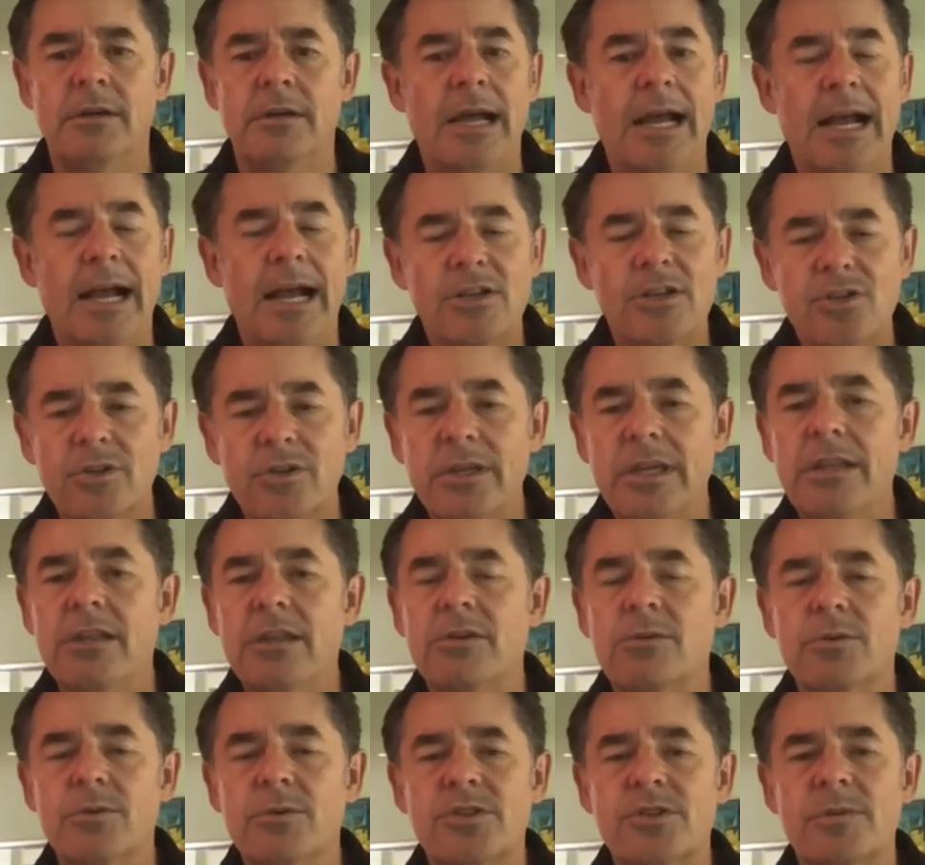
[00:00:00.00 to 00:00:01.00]
actually,
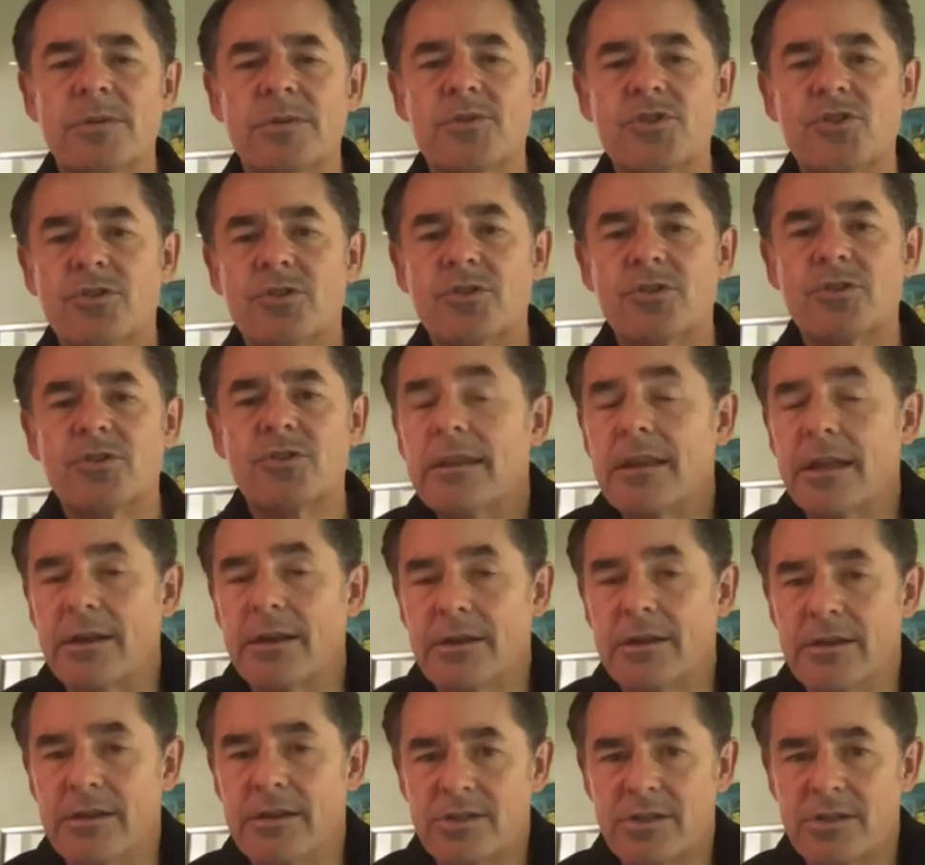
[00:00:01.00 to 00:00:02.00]
there was some strength
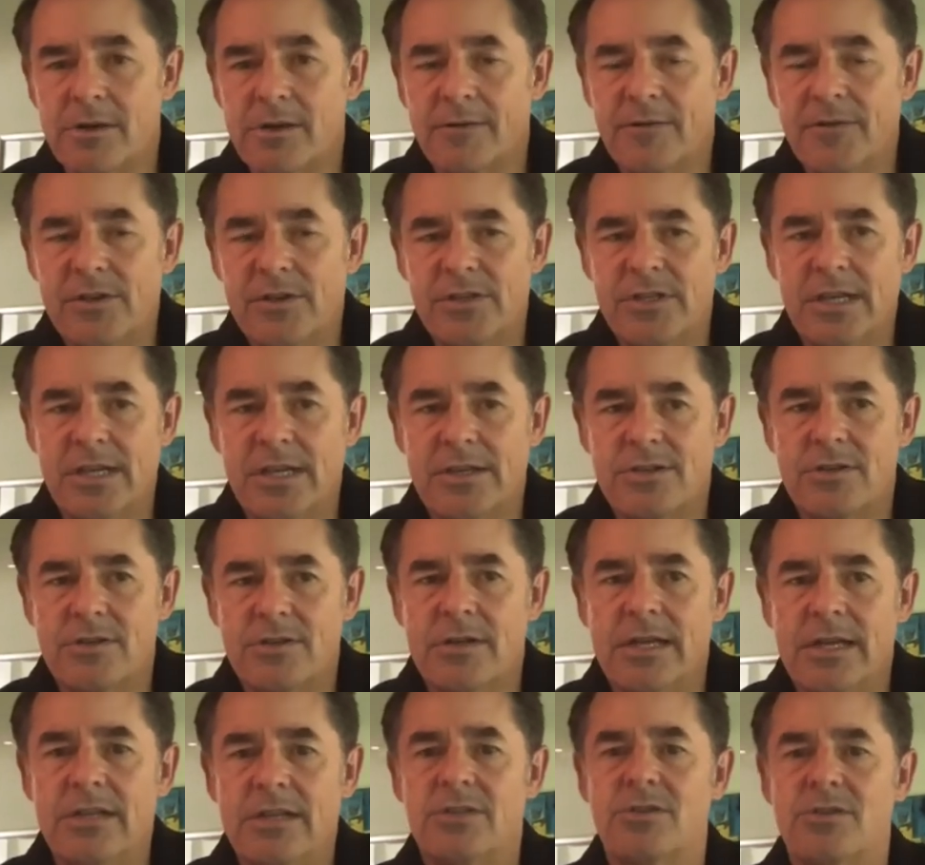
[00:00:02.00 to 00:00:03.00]
under the surface
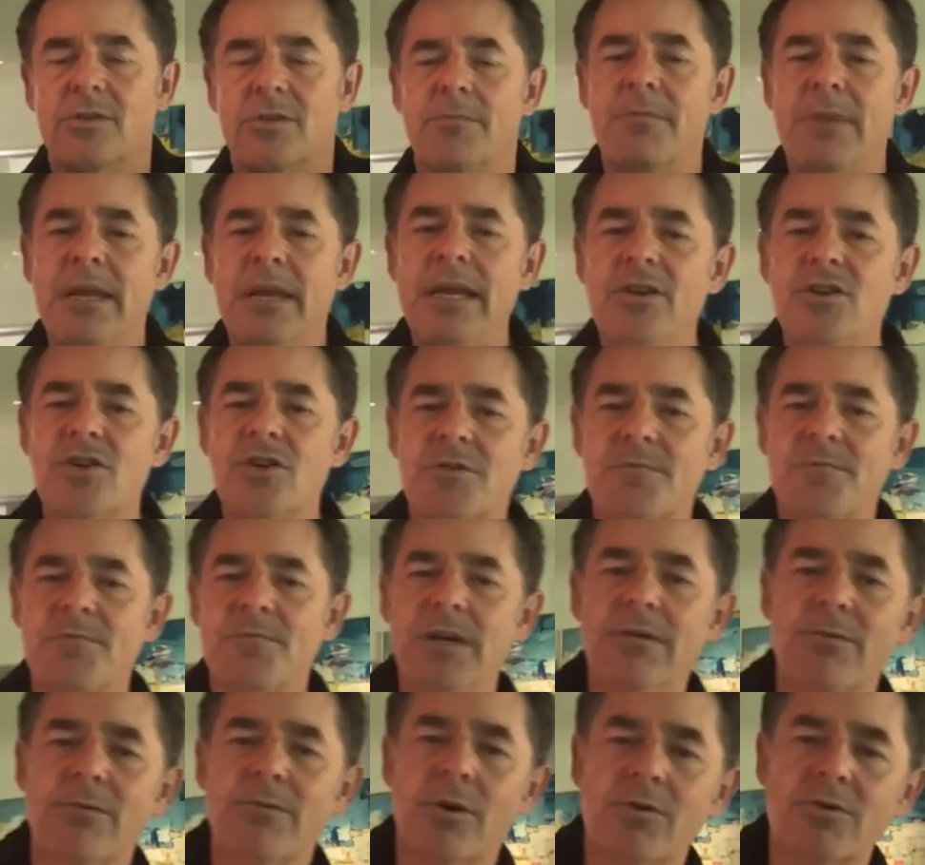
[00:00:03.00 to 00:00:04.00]
yesterday. So it may just
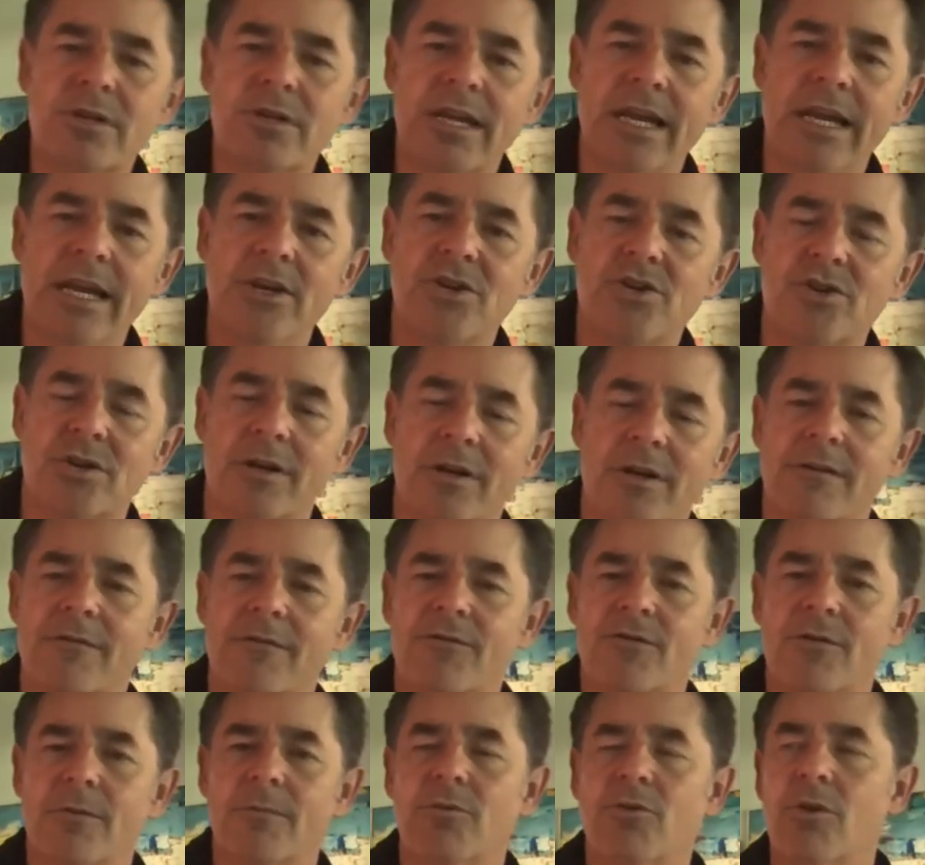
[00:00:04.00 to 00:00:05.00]
be rotation
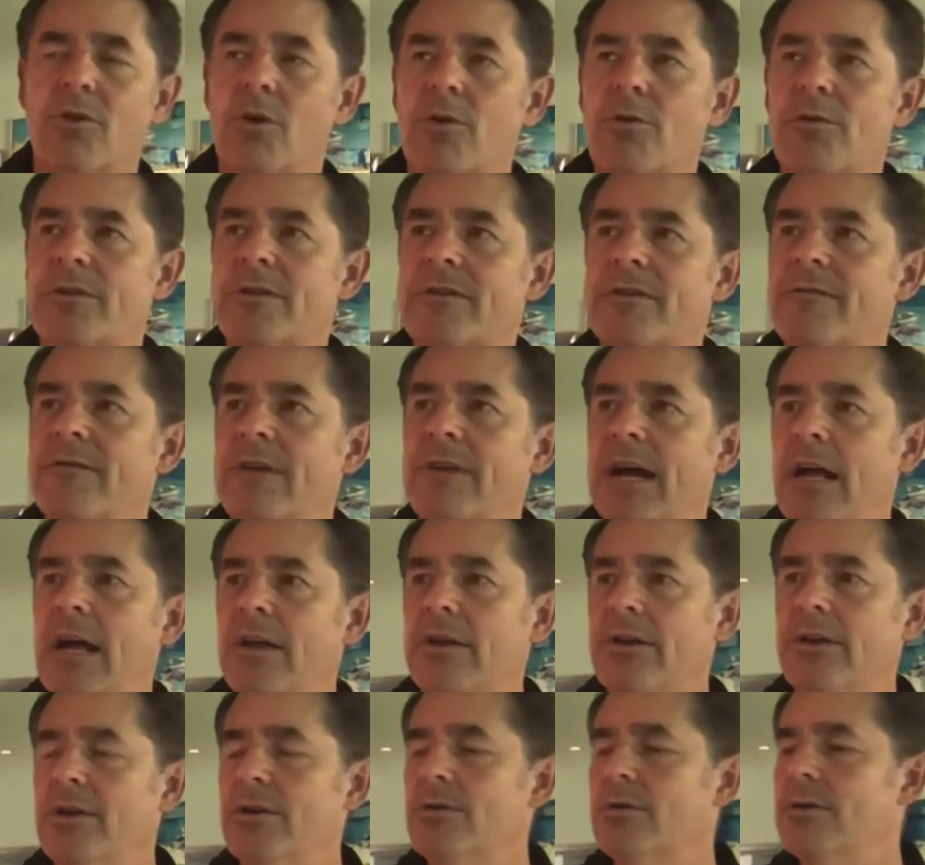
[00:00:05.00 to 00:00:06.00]
from growth to
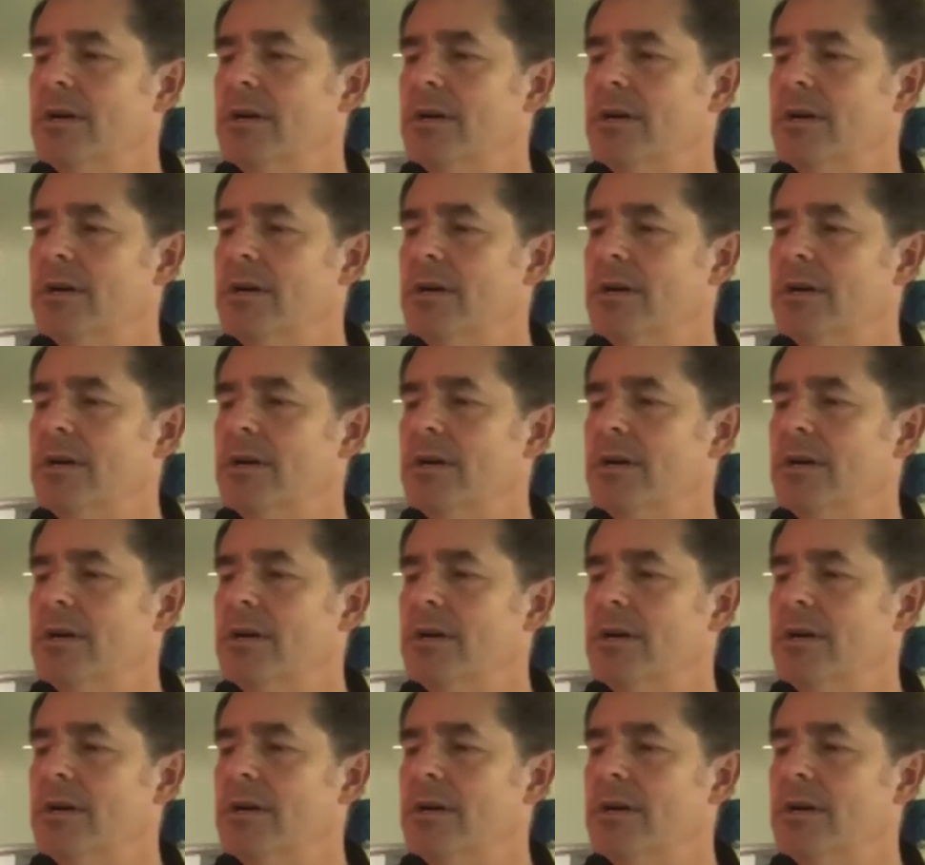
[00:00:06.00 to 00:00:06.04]
value.